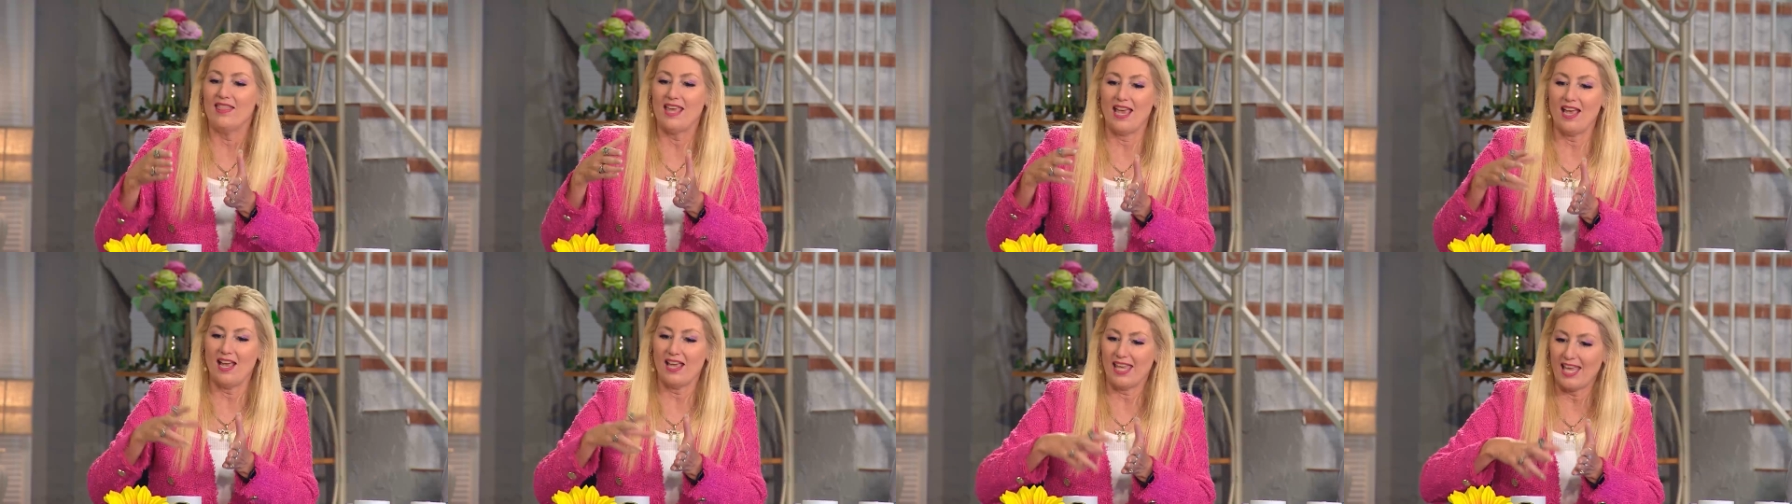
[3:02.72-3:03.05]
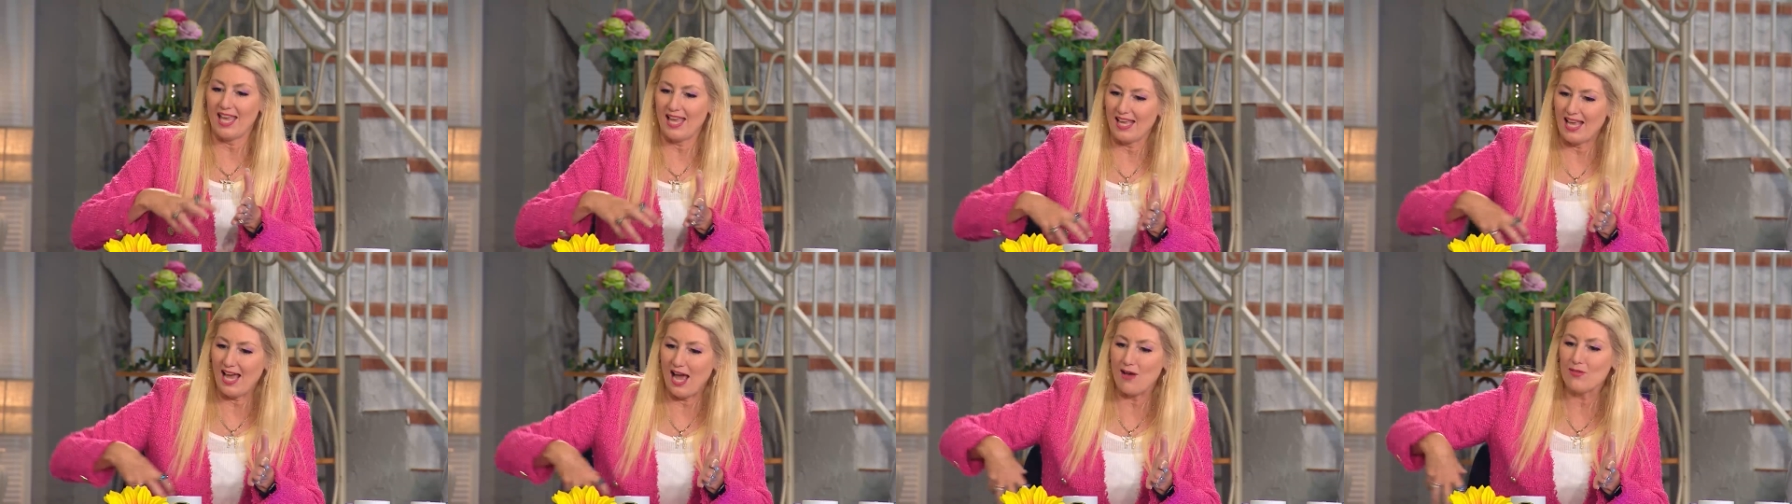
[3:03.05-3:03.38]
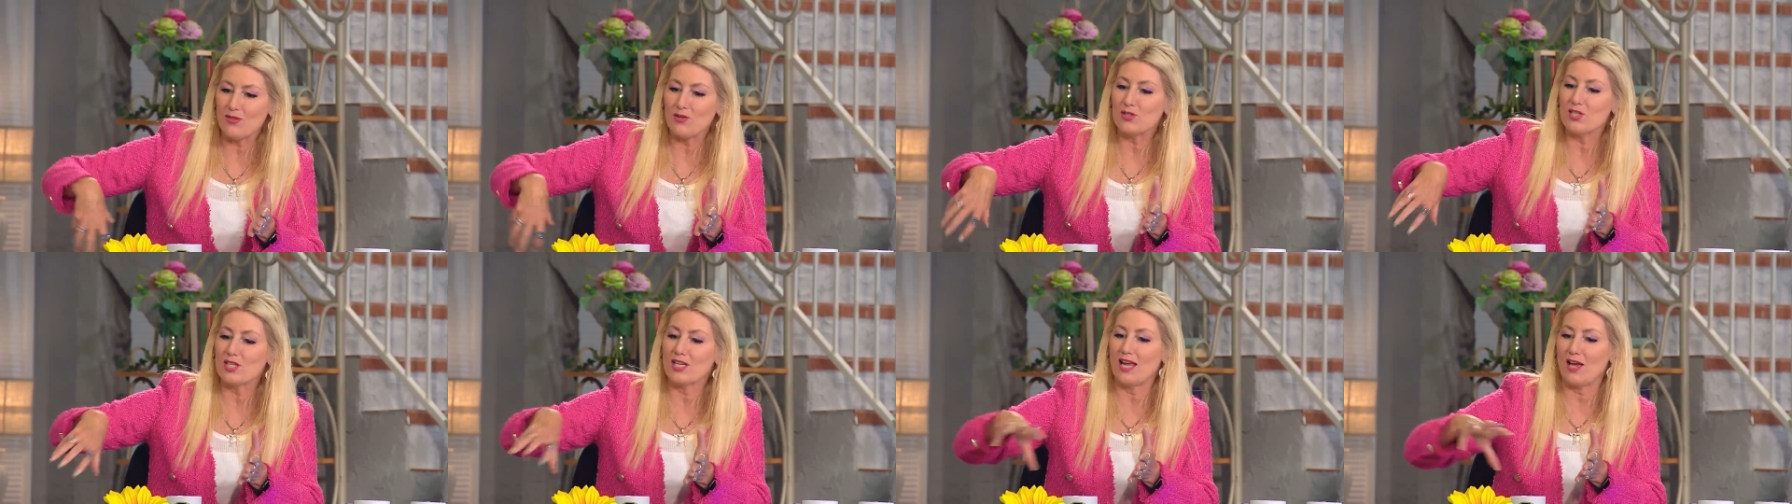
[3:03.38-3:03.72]
they
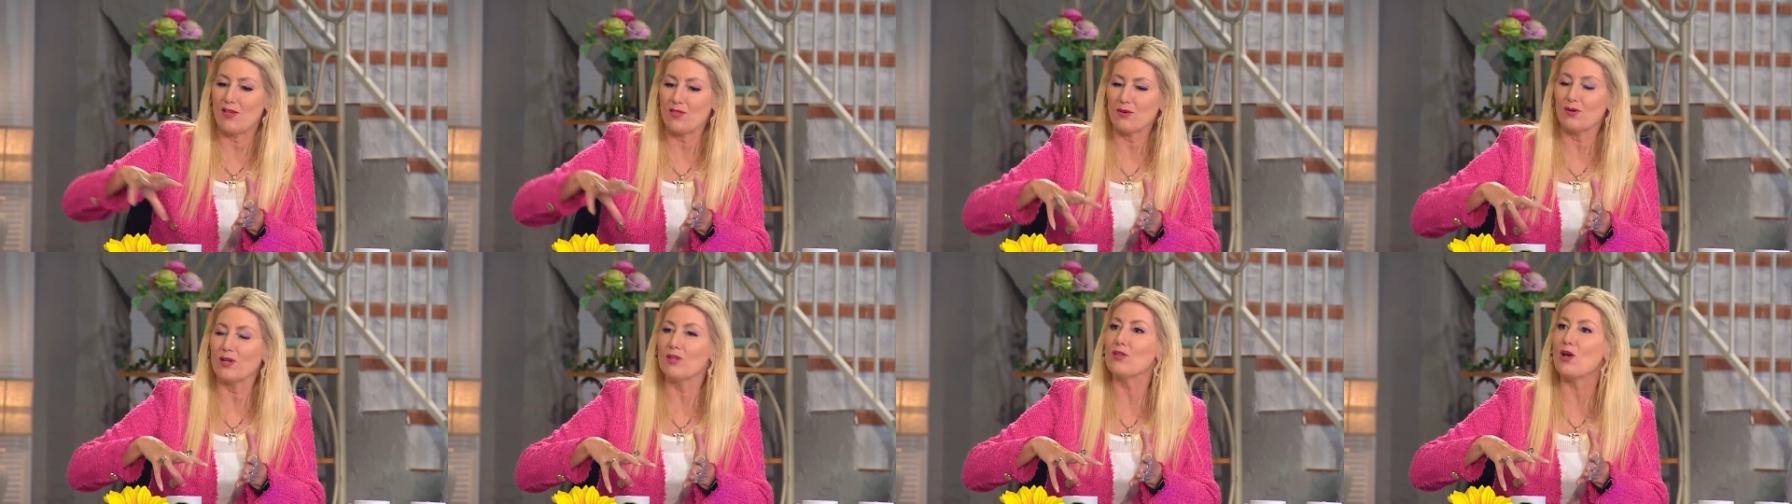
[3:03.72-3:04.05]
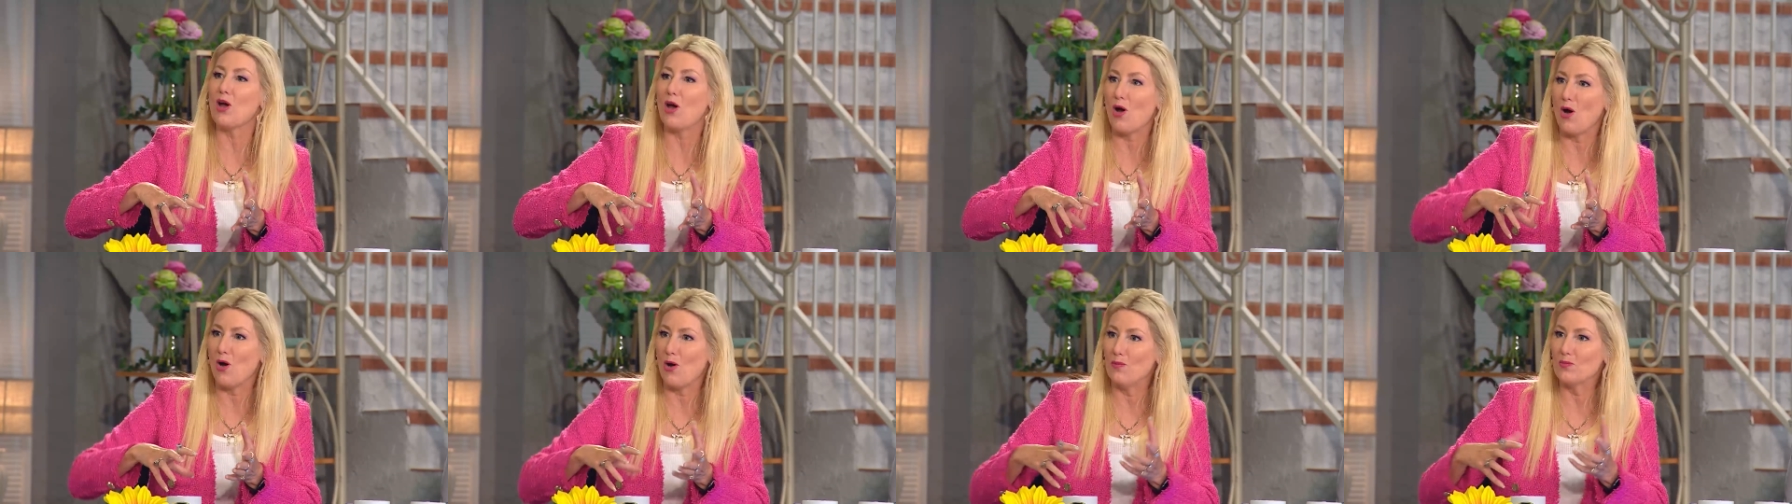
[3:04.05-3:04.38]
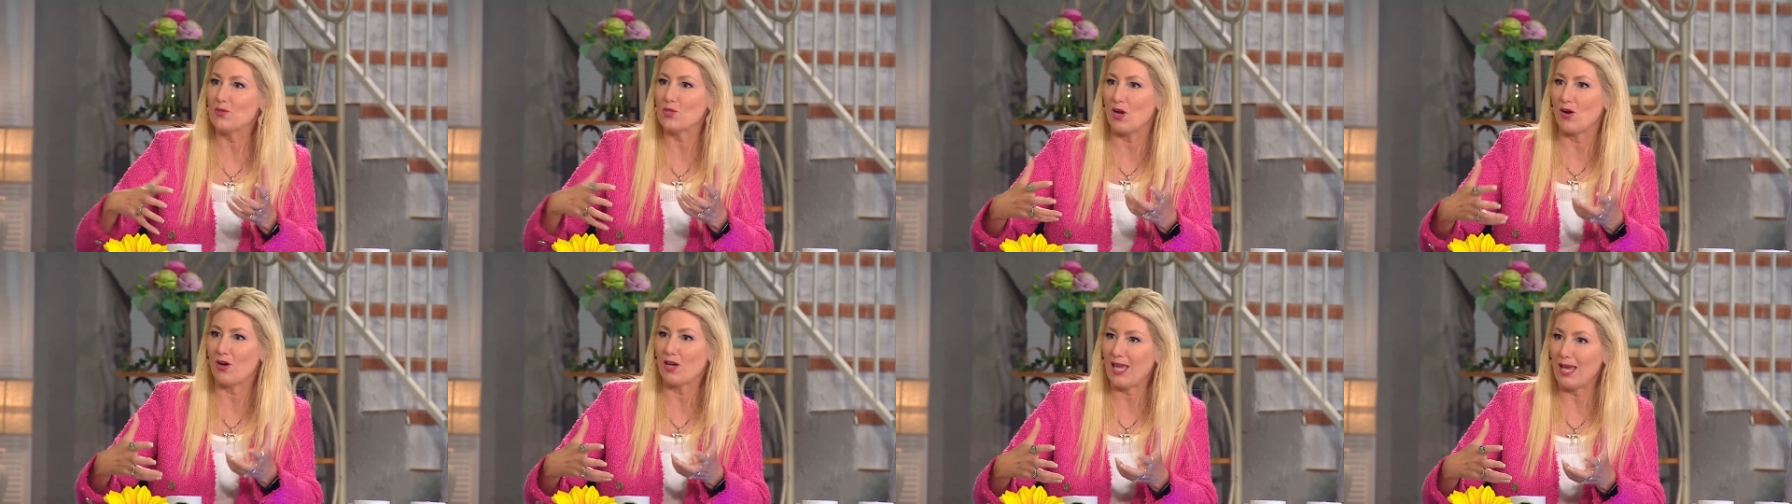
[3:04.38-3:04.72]
gathered together in the
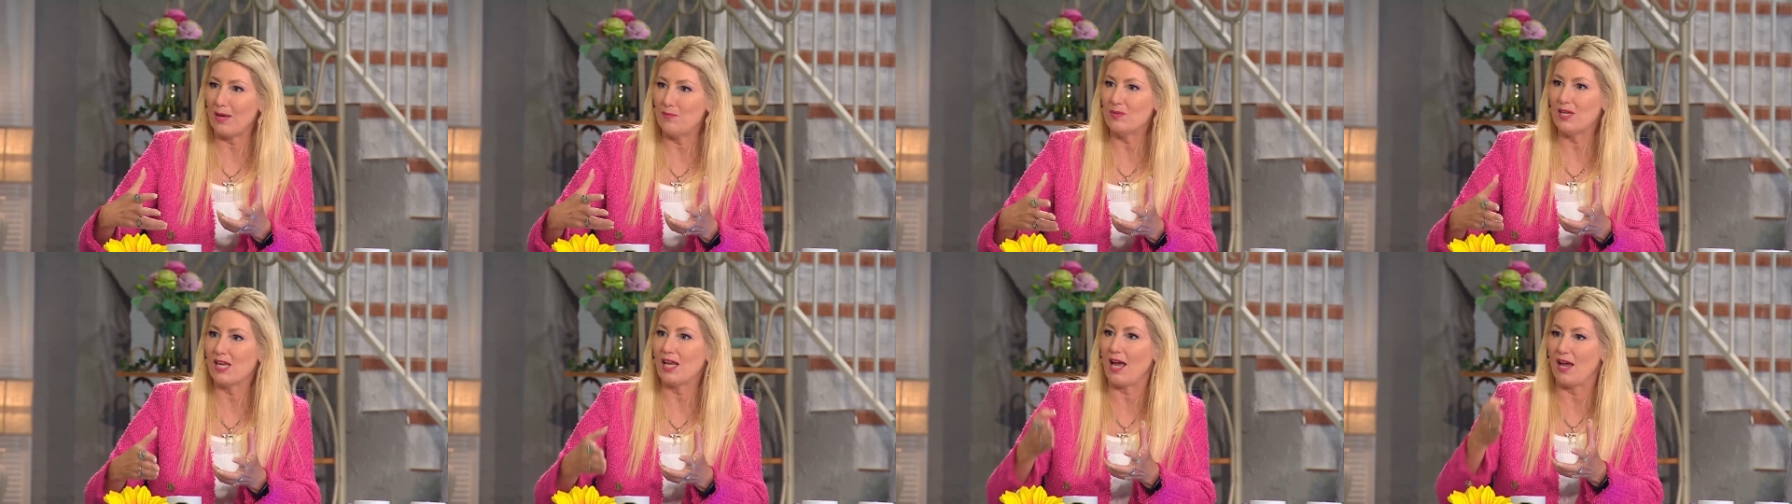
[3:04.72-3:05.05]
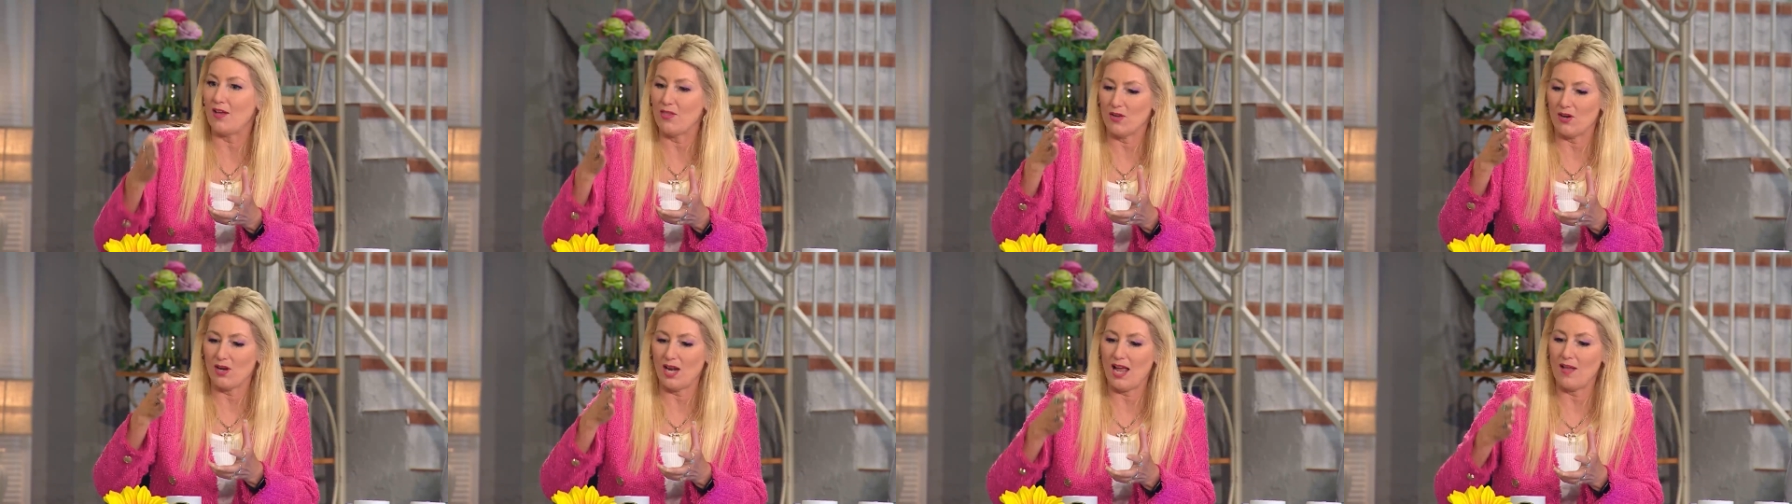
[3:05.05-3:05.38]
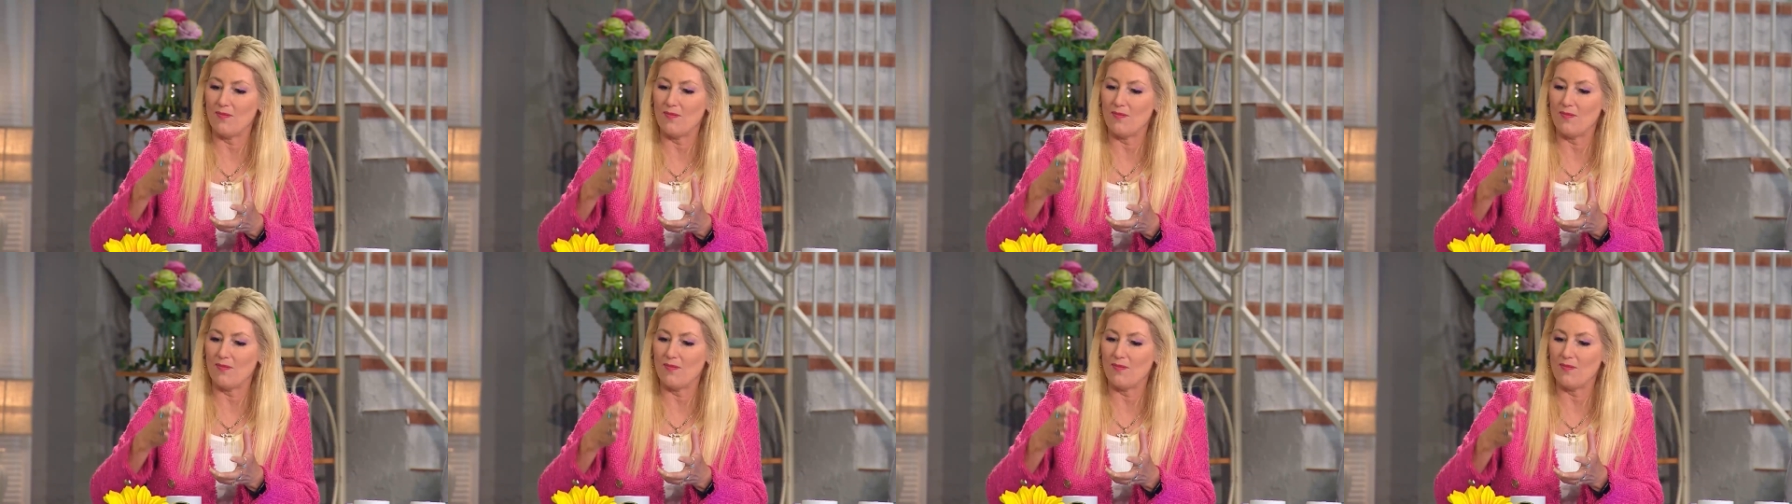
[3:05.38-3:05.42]
homes, all came together,